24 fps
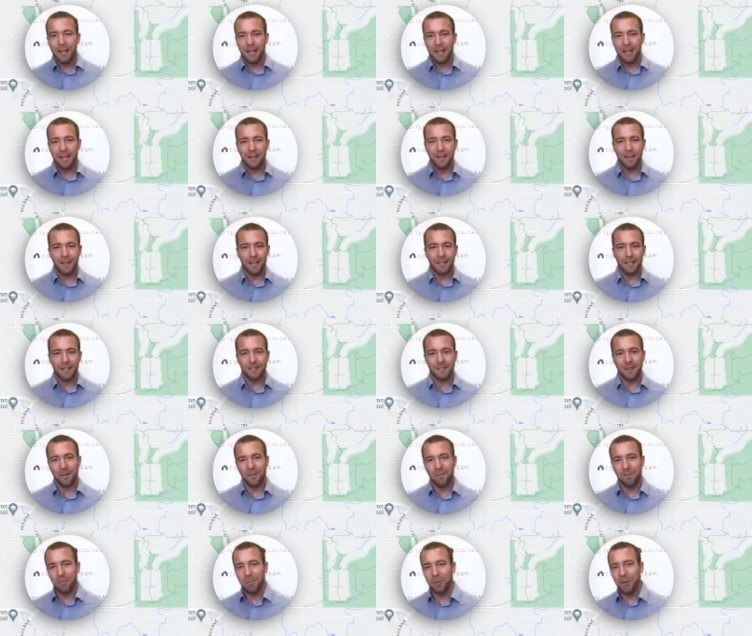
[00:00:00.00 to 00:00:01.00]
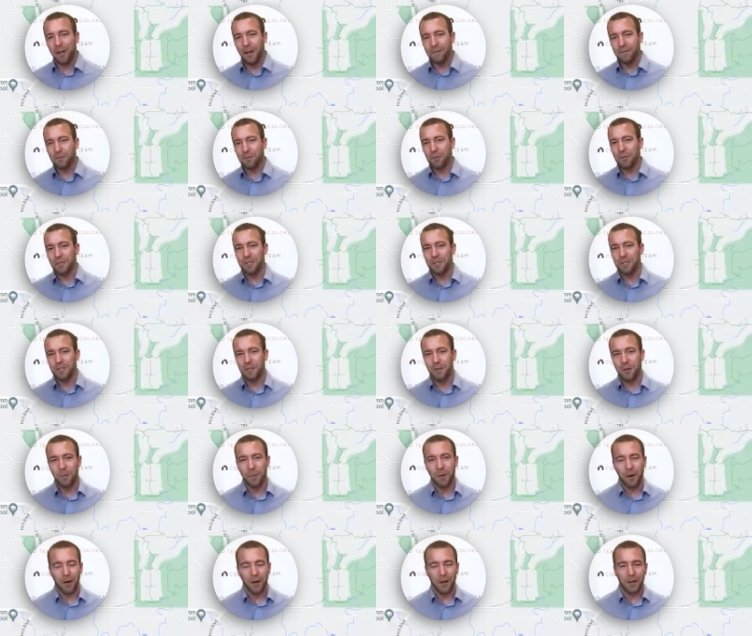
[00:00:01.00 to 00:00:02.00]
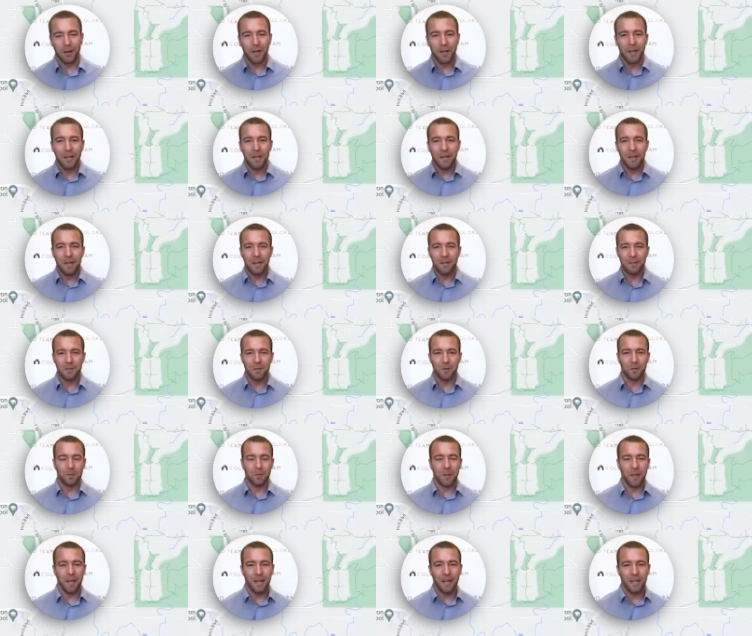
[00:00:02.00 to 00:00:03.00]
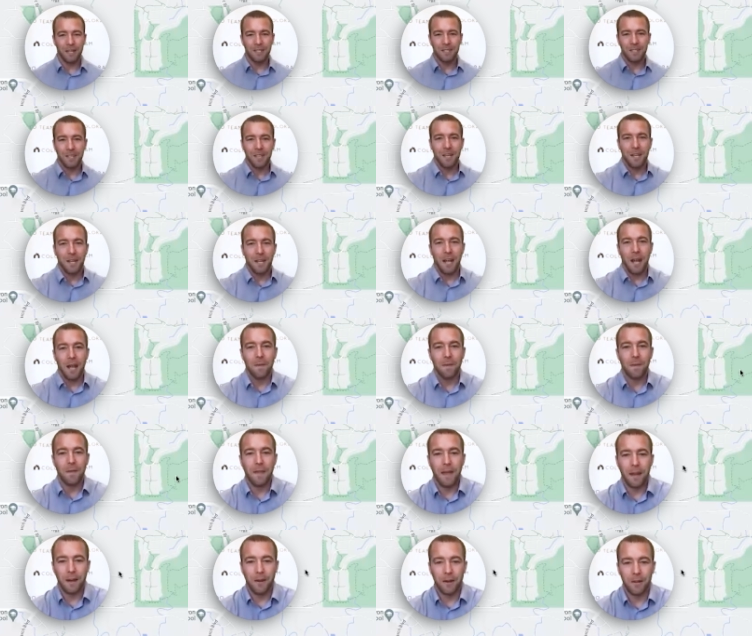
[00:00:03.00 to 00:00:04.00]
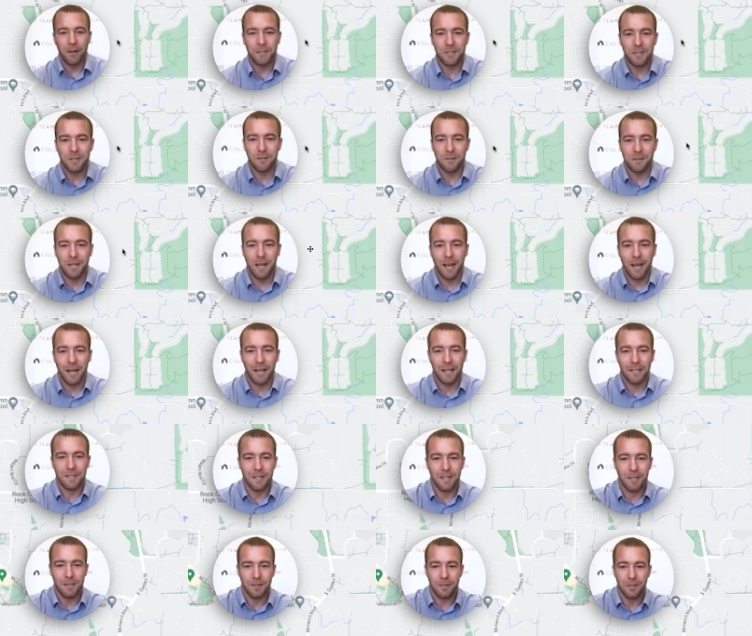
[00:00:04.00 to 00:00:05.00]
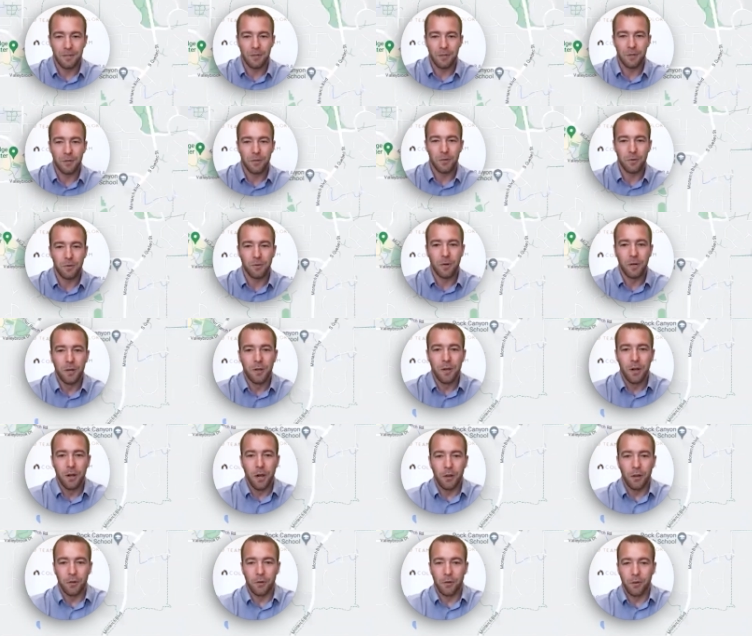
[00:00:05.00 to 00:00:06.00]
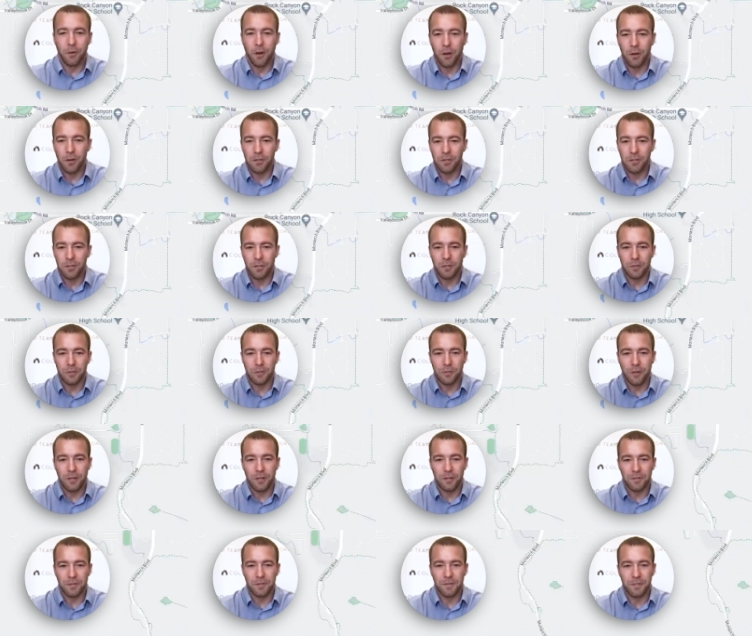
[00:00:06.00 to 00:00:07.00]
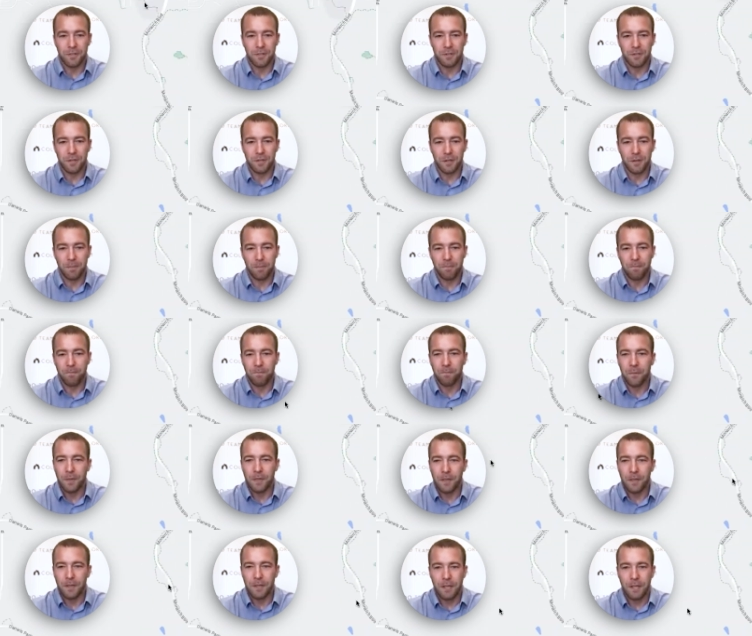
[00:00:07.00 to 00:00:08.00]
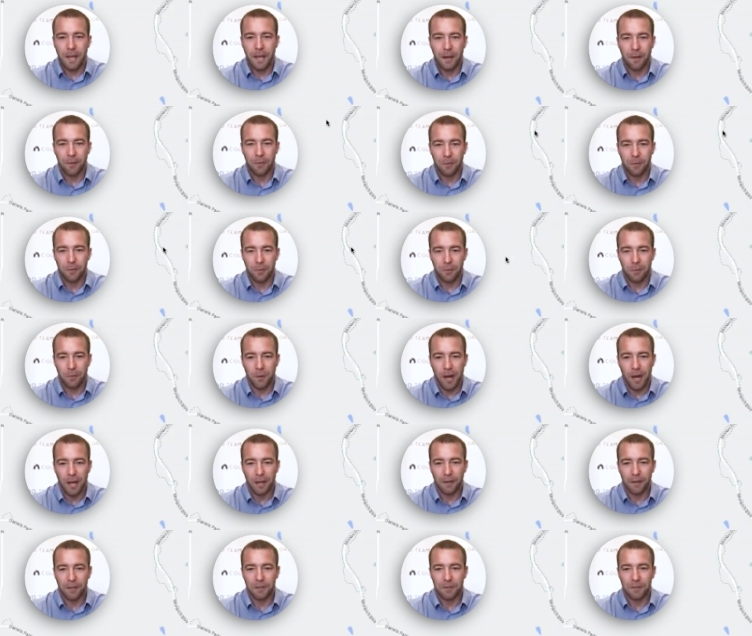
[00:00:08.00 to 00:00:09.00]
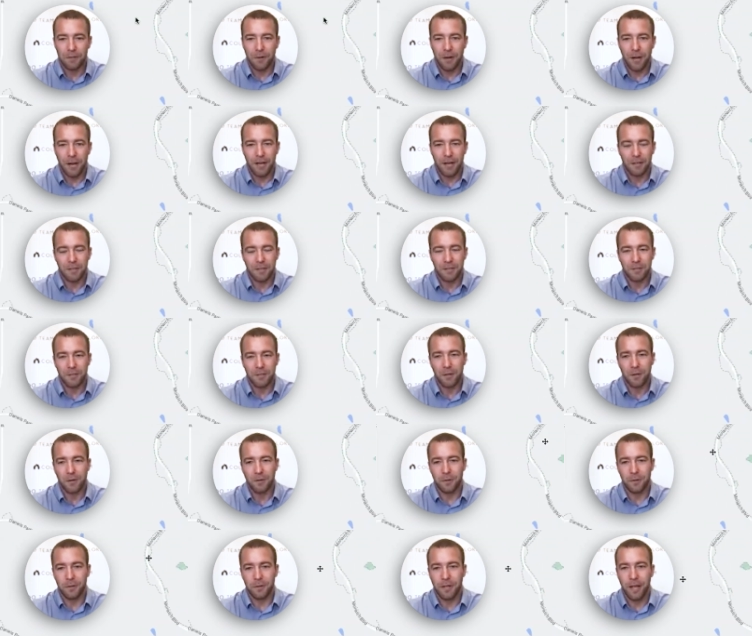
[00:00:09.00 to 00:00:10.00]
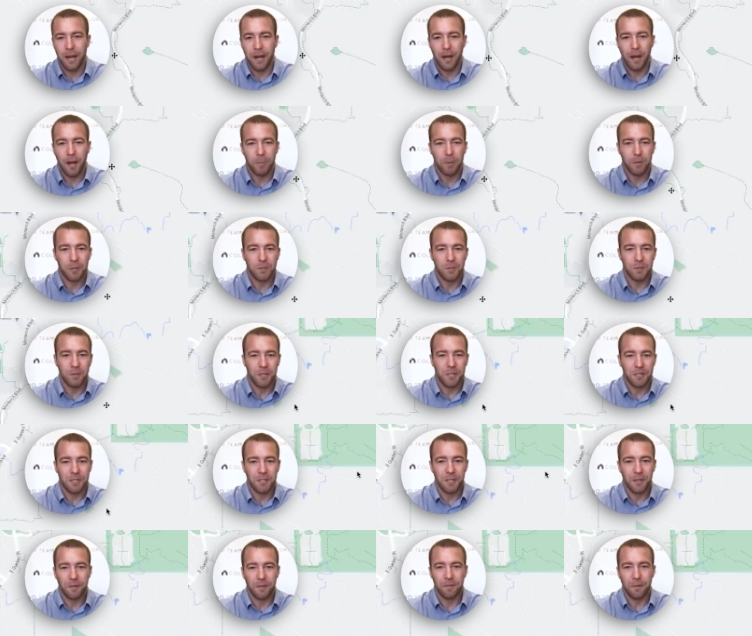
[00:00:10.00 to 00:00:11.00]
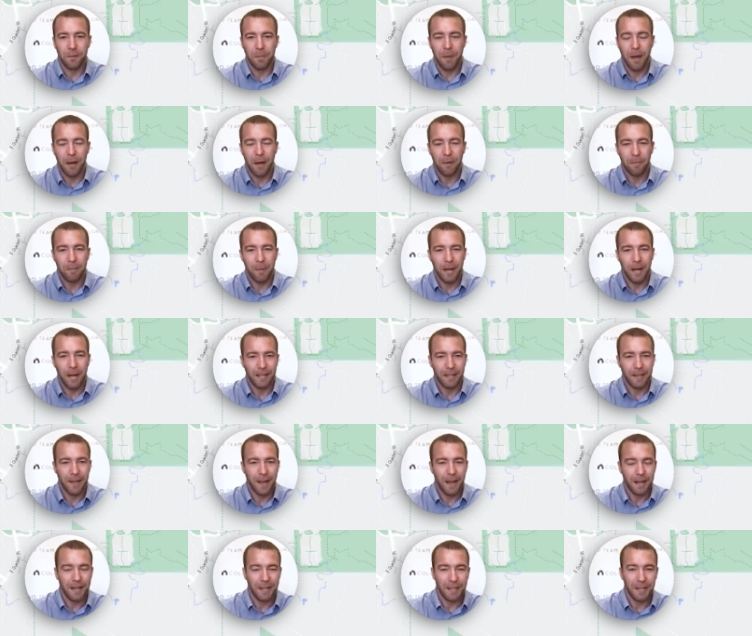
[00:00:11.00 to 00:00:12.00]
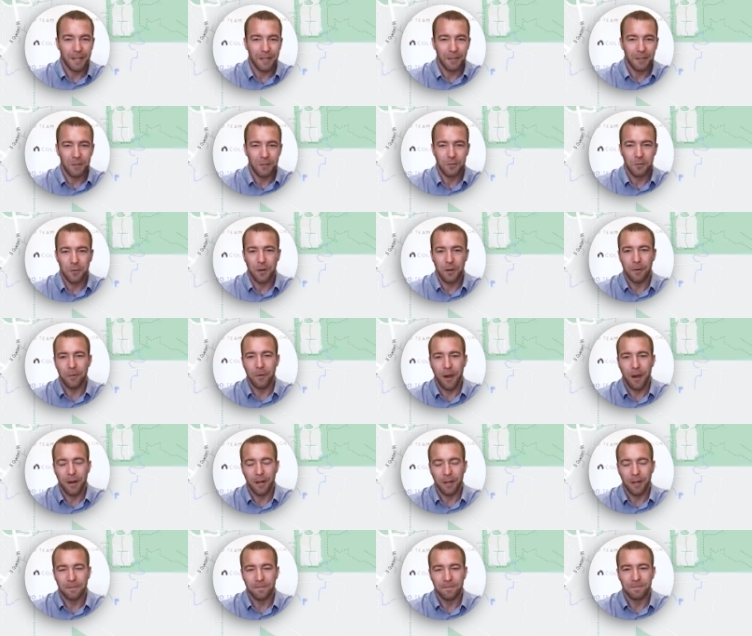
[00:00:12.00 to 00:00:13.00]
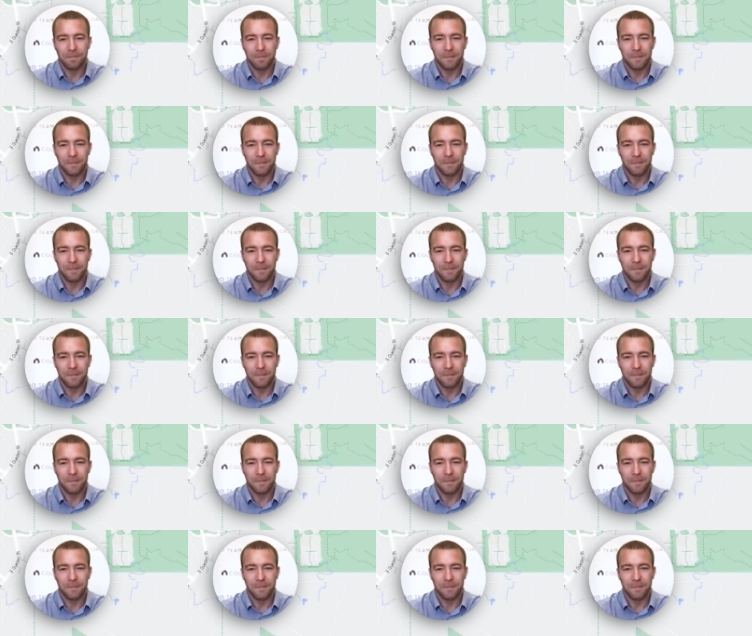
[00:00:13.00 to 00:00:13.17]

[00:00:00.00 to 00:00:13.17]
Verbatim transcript: any of that stuff, Bluffs Regional Park is your place. And then that also ties into a larger trail system down through Highlands Ranch. So, a lot of opportunities here for mountain biking, hiking, and trail running.